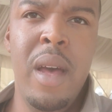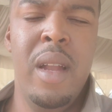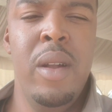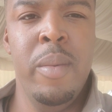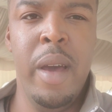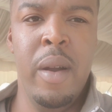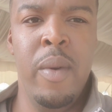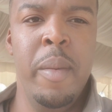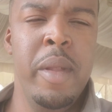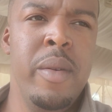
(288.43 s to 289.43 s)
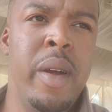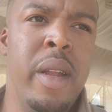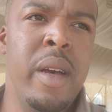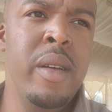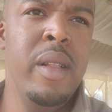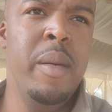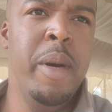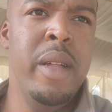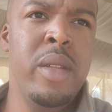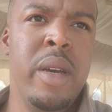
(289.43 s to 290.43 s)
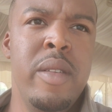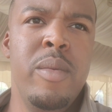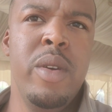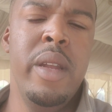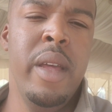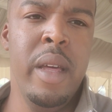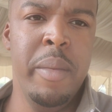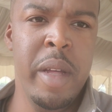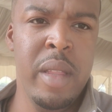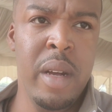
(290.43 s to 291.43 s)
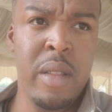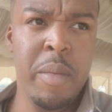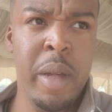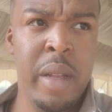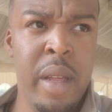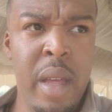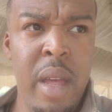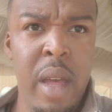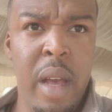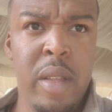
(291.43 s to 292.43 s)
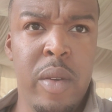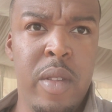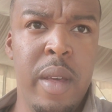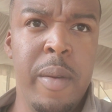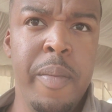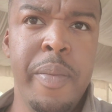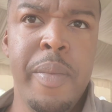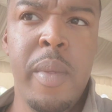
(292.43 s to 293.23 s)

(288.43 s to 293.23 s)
I know I'm kind of rambling right now. I apologize. I'm trying to gather my thoughts, but as I was saying,